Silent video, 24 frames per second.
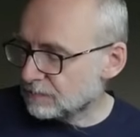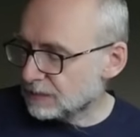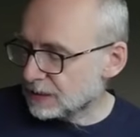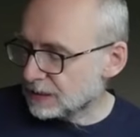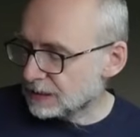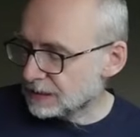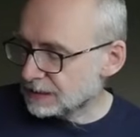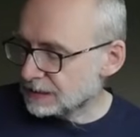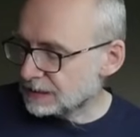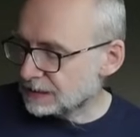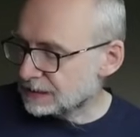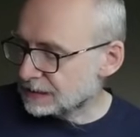
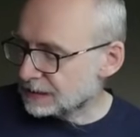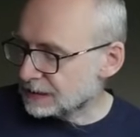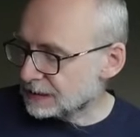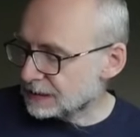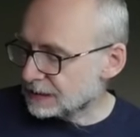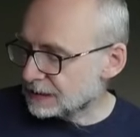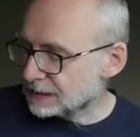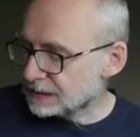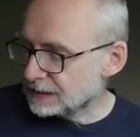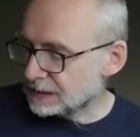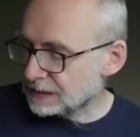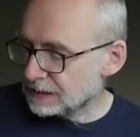But
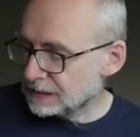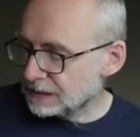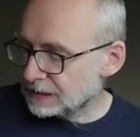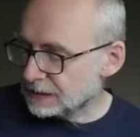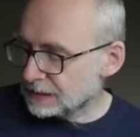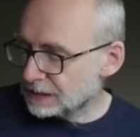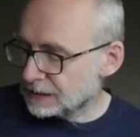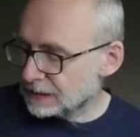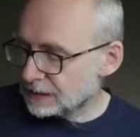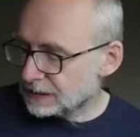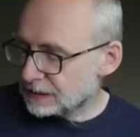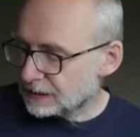
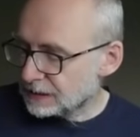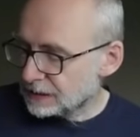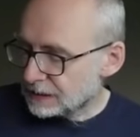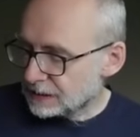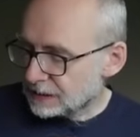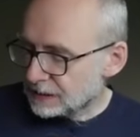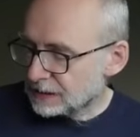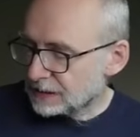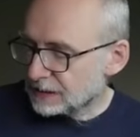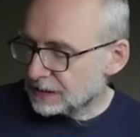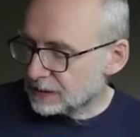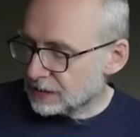
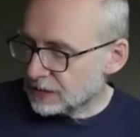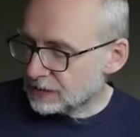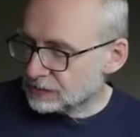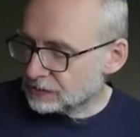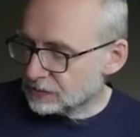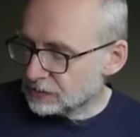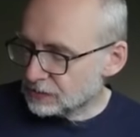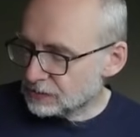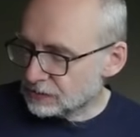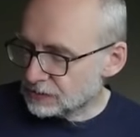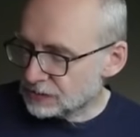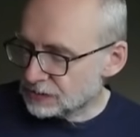he goes
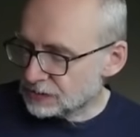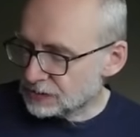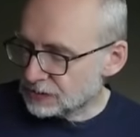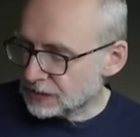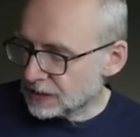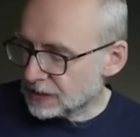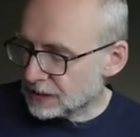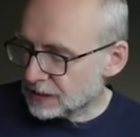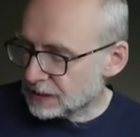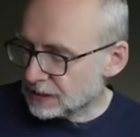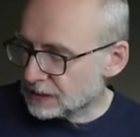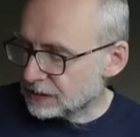on to
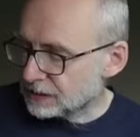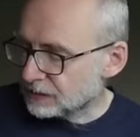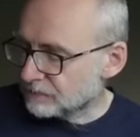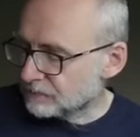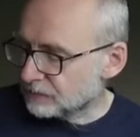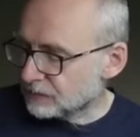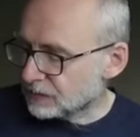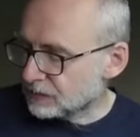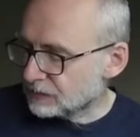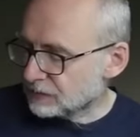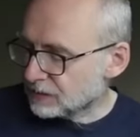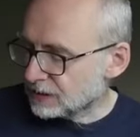say
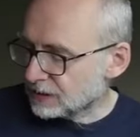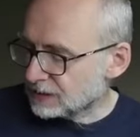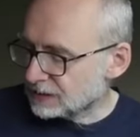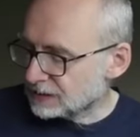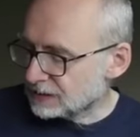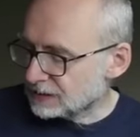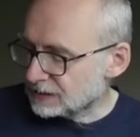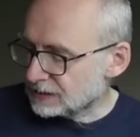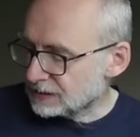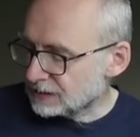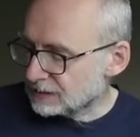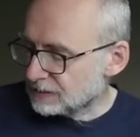
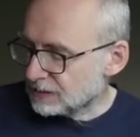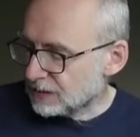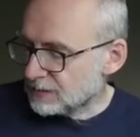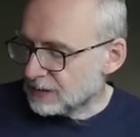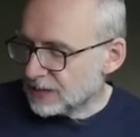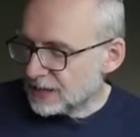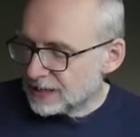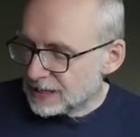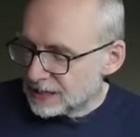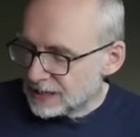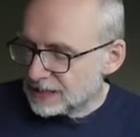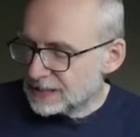that,
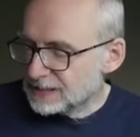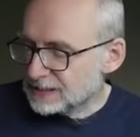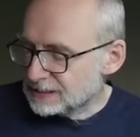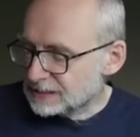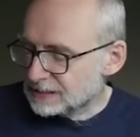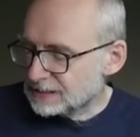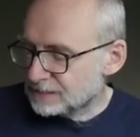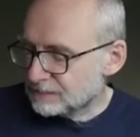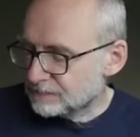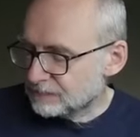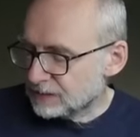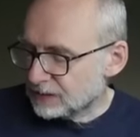it
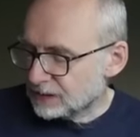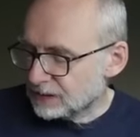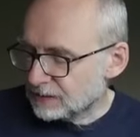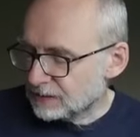is,